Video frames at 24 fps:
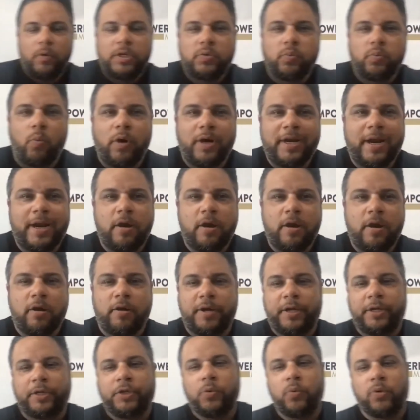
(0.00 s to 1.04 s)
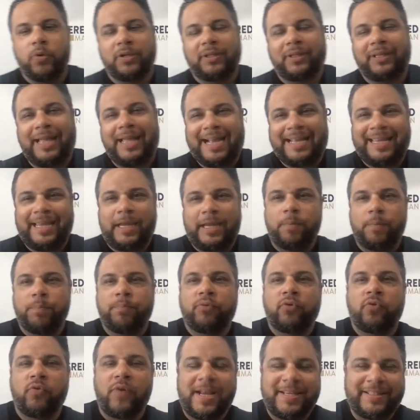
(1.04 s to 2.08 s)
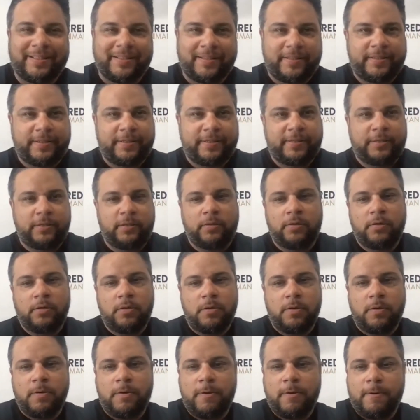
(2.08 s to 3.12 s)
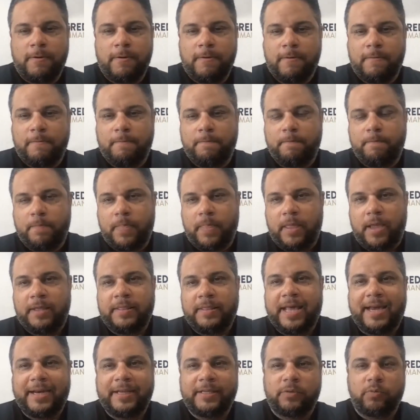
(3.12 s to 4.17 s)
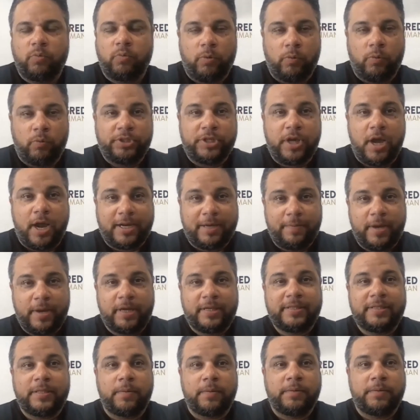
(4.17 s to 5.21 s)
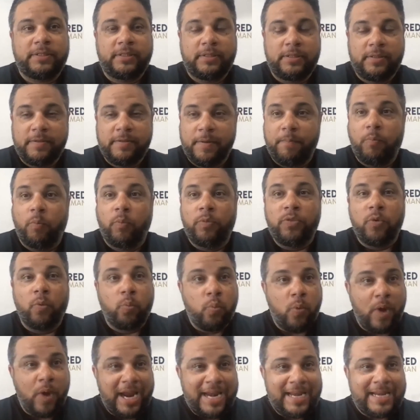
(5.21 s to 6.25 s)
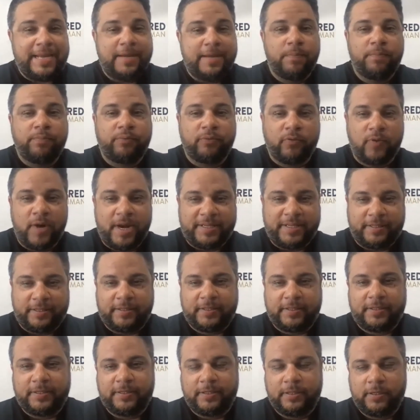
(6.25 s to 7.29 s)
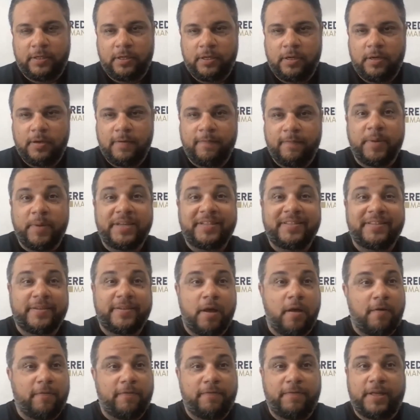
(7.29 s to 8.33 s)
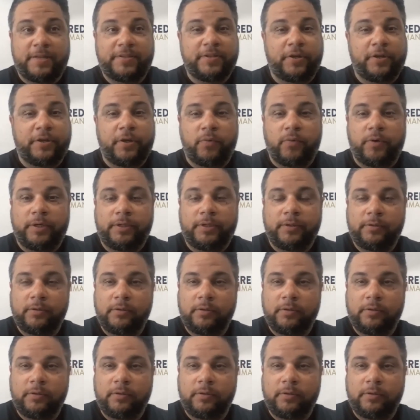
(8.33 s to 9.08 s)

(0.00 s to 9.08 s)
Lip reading: is one area you are lacking presence? And that is what we're talking about, is the weighty presence. Myself, that's a good one.